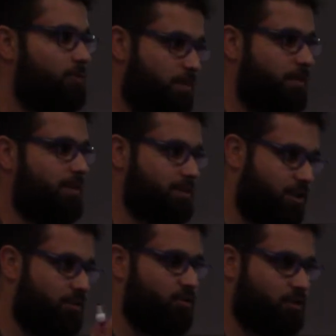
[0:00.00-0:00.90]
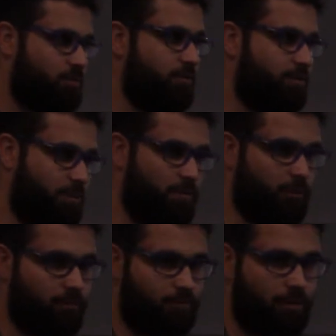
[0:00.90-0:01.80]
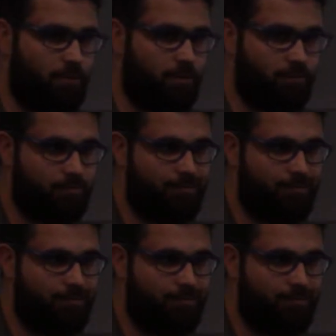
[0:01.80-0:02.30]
Something that's not descriptive of people, maybe.